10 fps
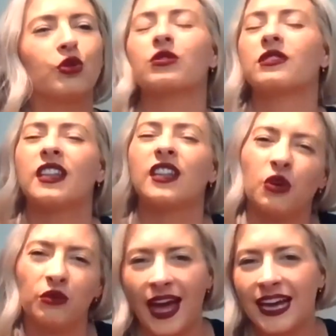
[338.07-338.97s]
those
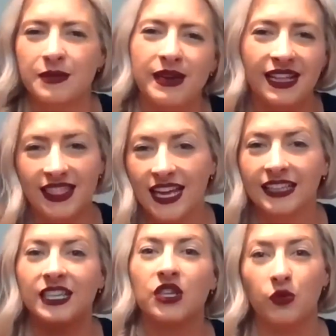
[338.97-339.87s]
little last minute
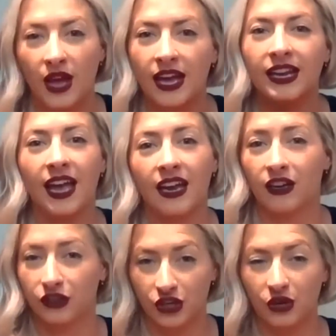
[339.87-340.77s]
things that you can and cannot
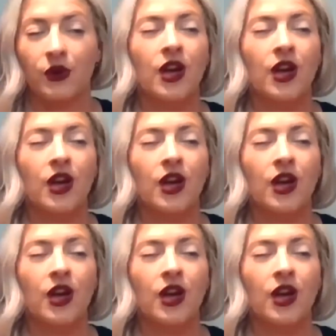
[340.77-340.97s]
do.